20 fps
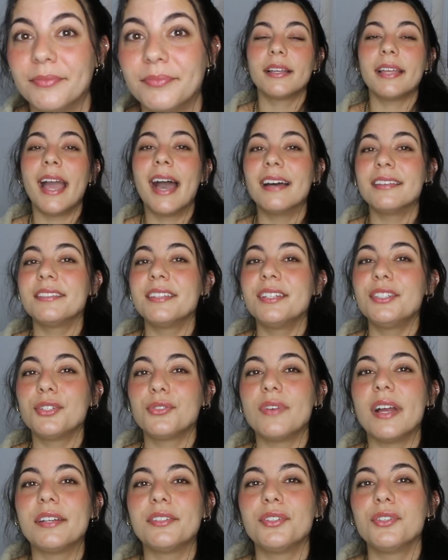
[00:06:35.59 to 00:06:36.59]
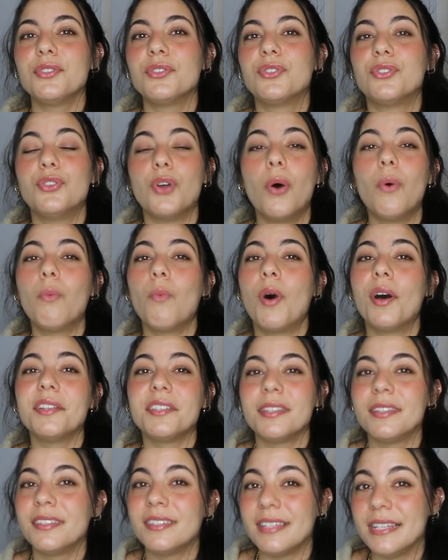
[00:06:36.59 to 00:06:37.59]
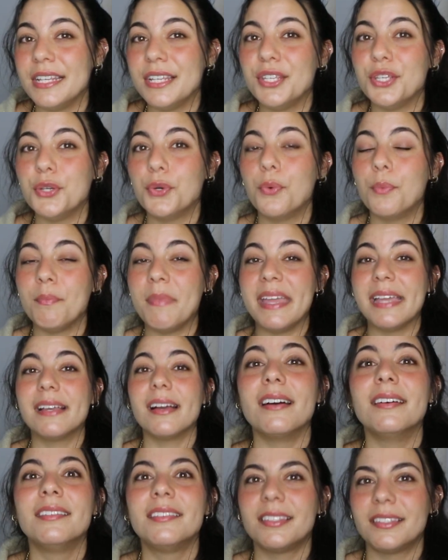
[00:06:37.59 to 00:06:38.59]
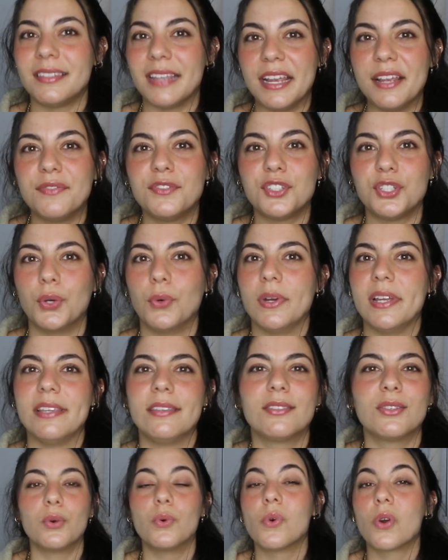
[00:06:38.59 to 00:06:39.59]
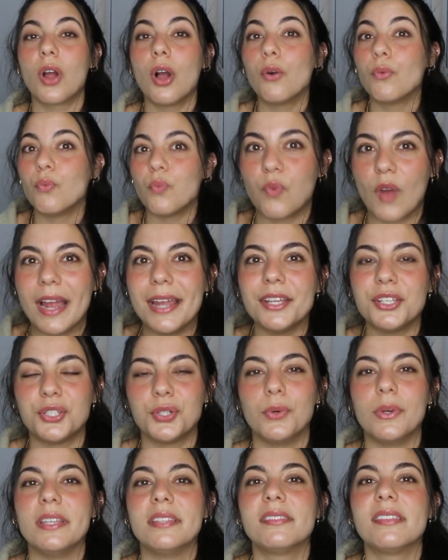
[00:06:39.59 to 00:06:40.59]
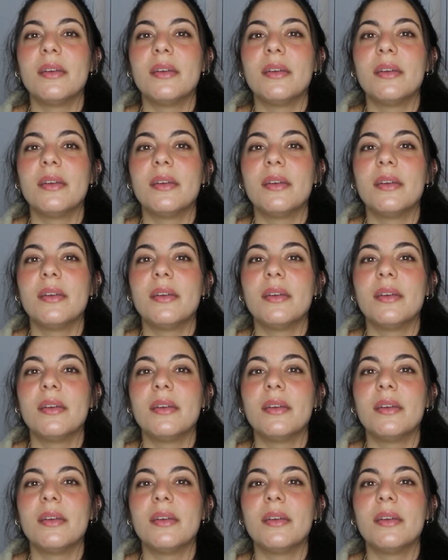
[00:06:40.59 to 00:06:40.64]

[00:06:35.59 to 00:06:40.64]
Casting directors don't want to see you make a safe choice or a right choice.